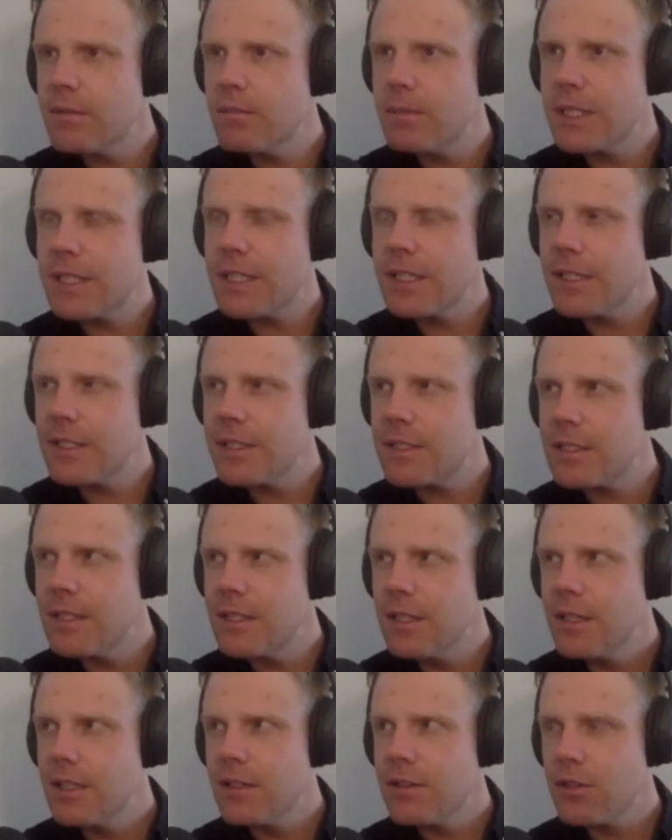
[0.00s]
because
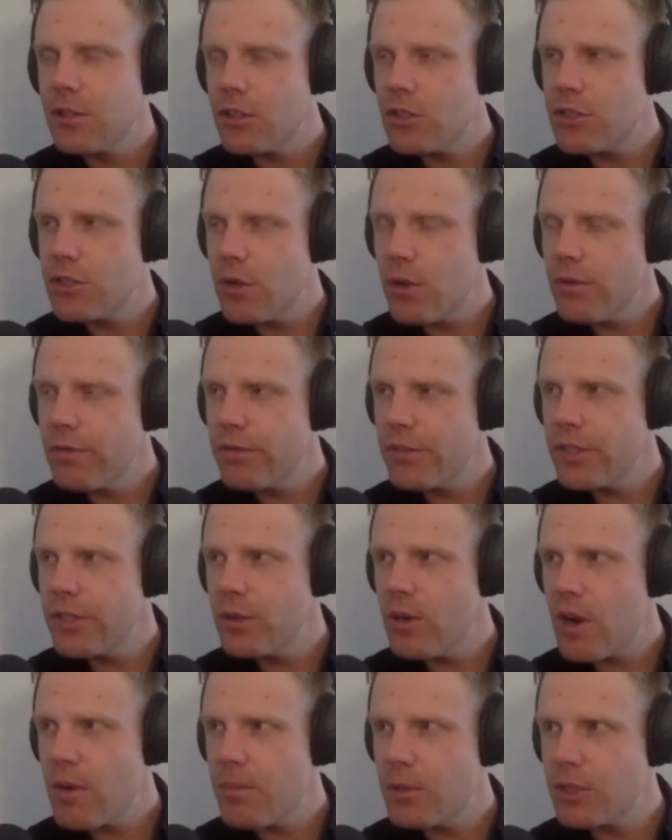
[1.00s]
there's so
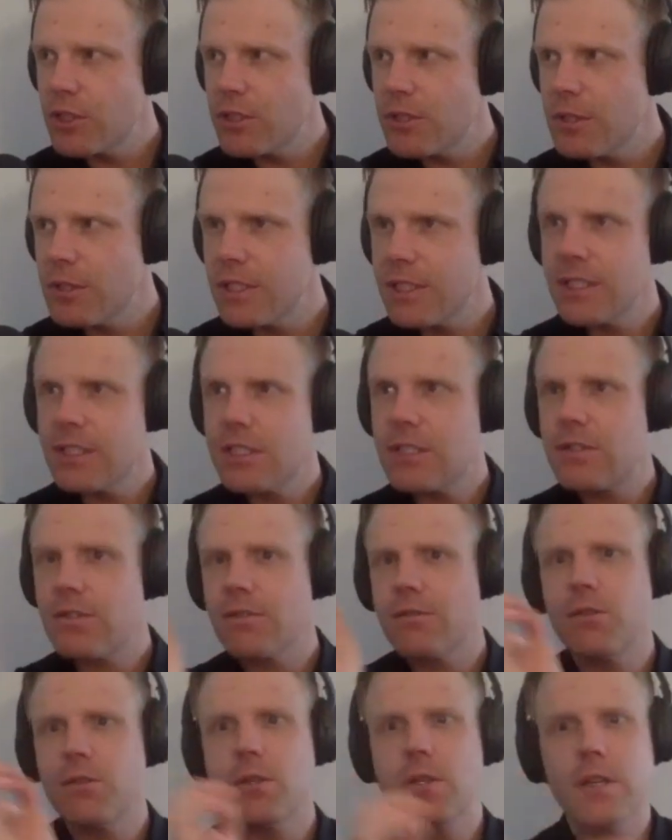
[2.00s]
few opportunities
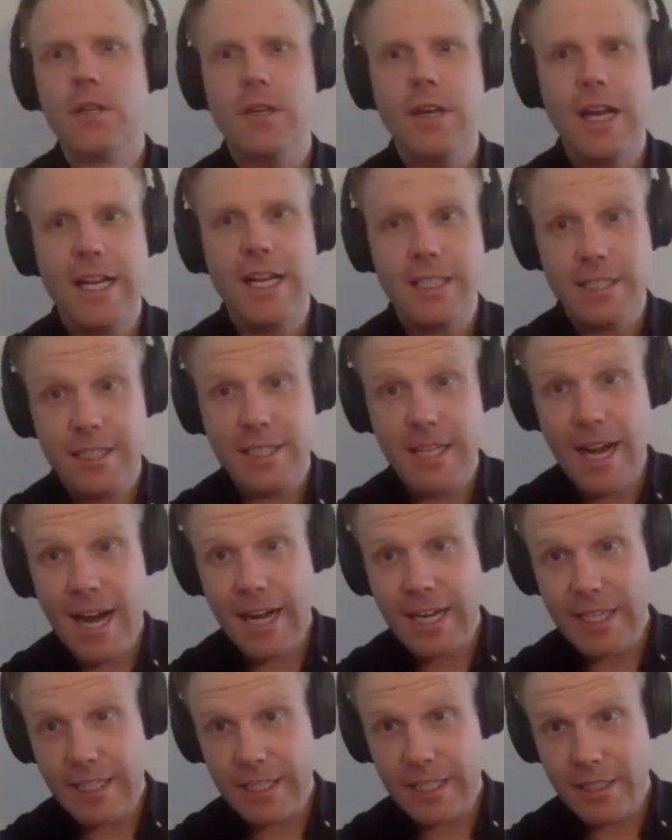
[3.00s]
for a
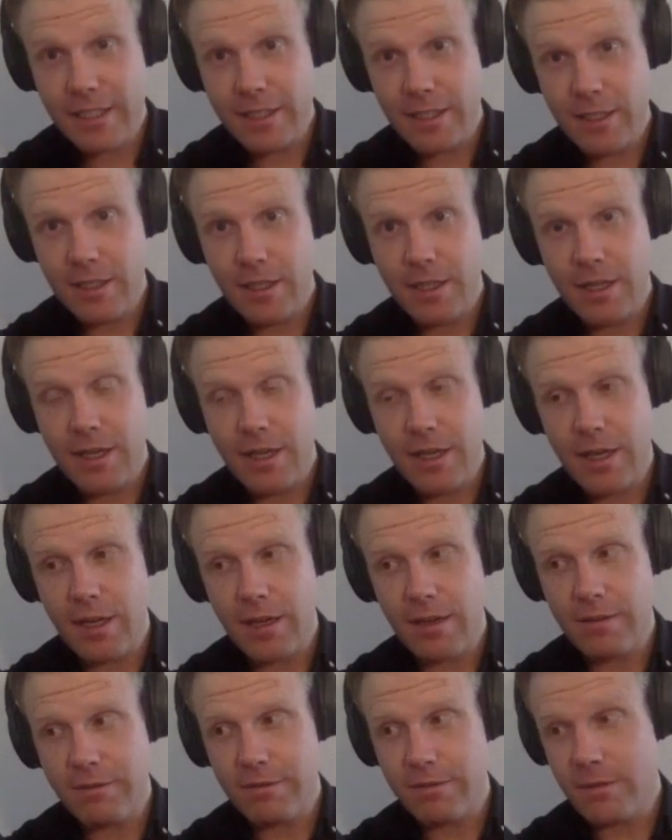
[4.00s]
tiny,
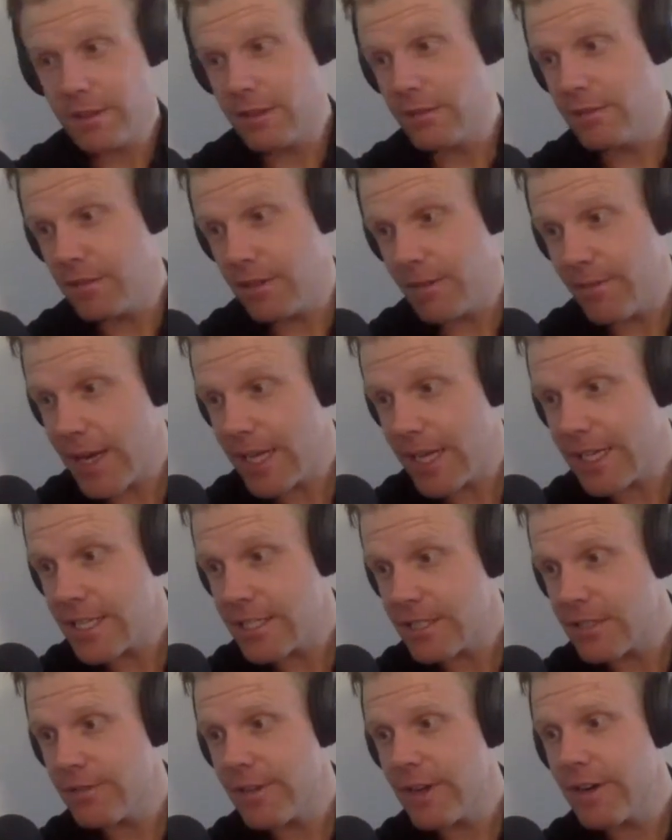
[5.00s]
in many
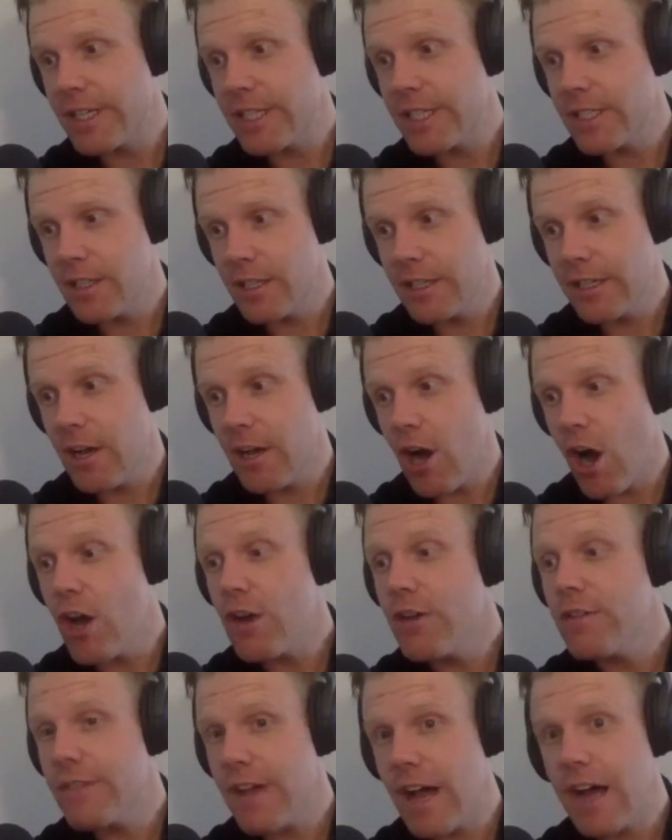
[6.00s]
cases, very
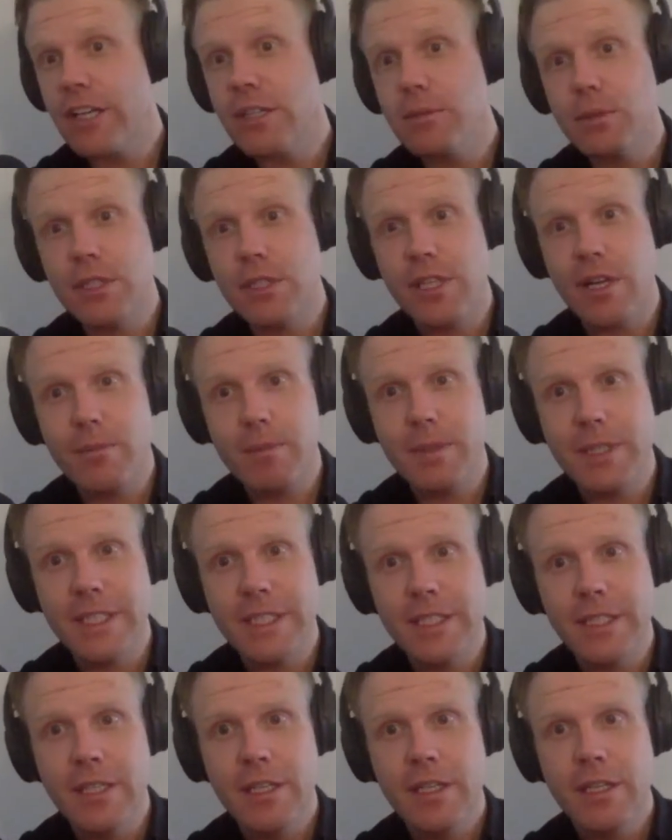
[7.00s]
unvaluable
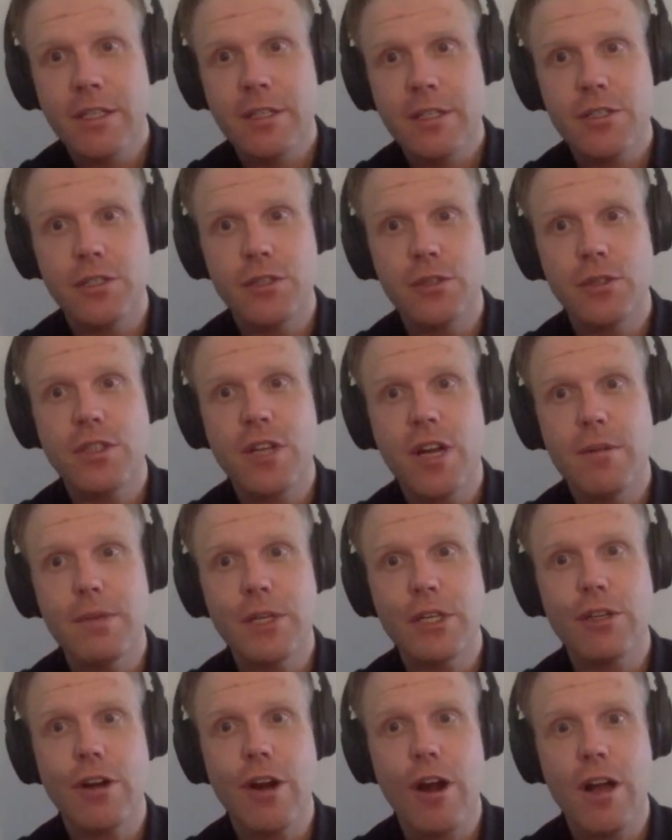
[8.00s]
company to come
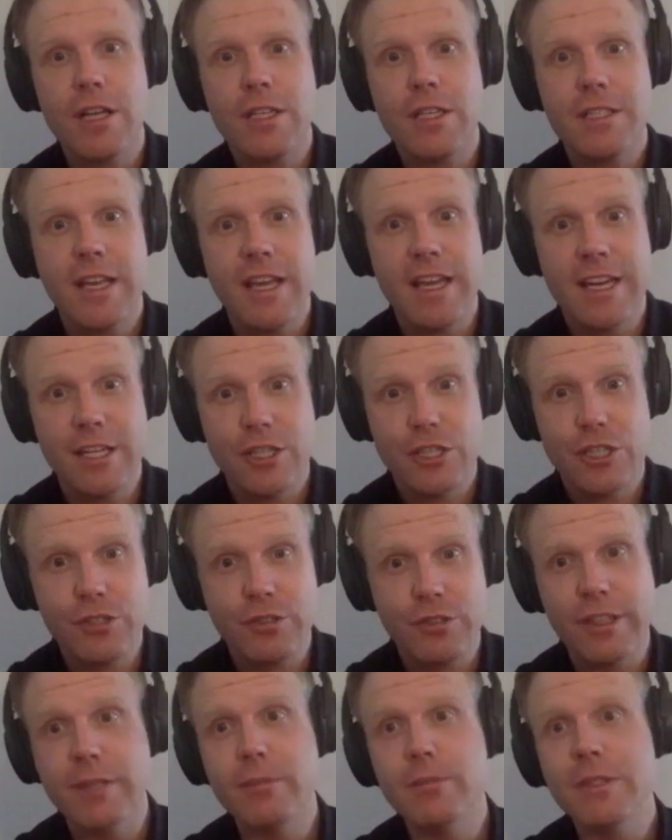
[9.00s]
across an
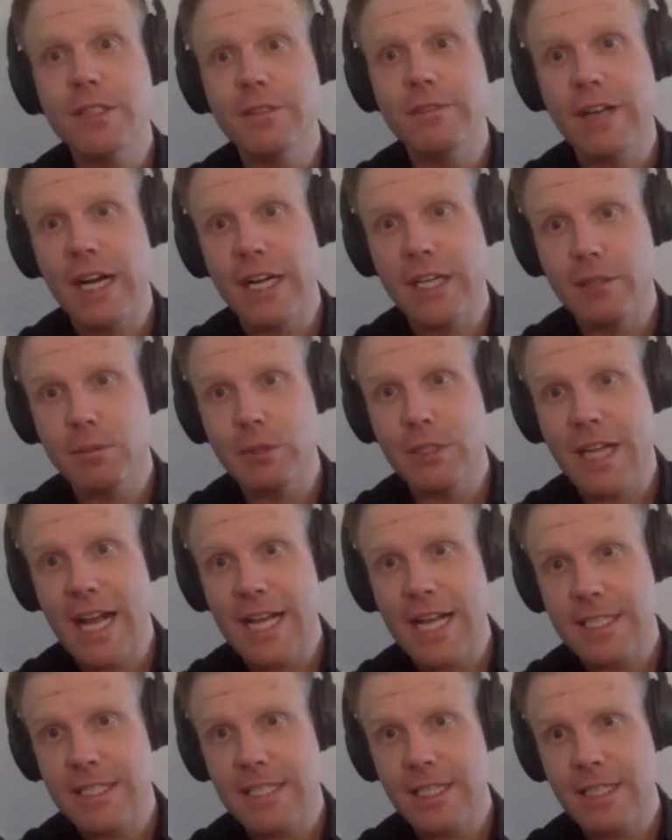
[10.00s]
extremely valuable
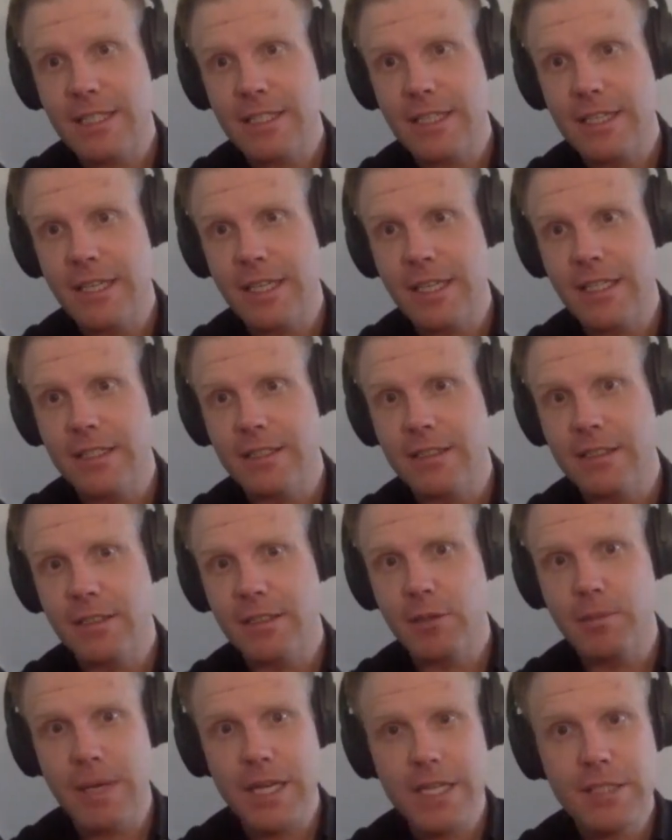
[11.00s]
asset. And
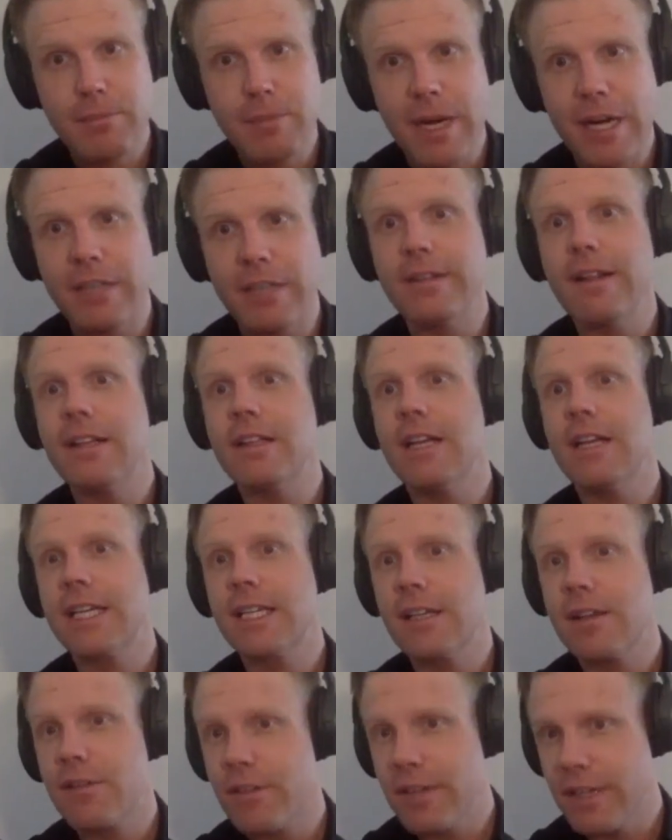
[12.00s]
the best parallel I
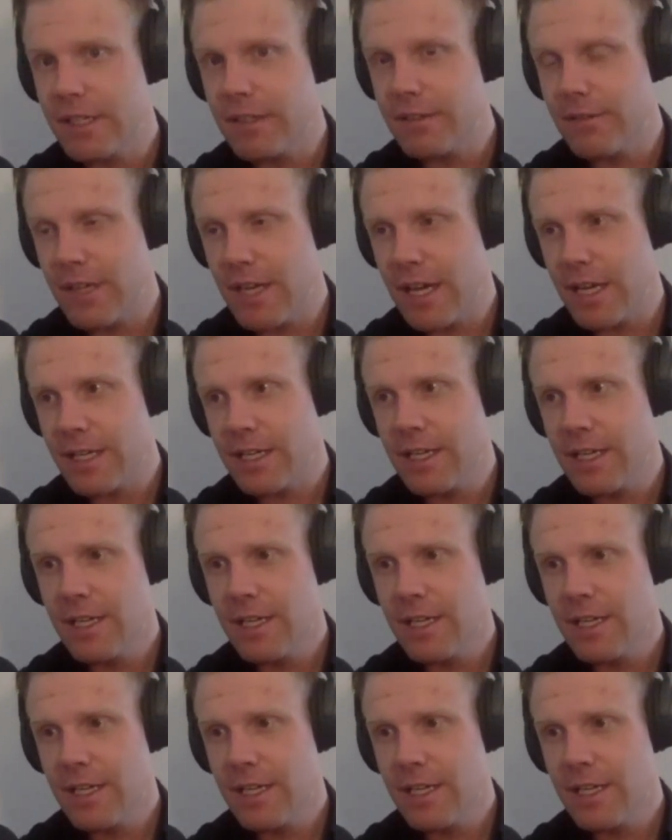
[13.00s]
can think of that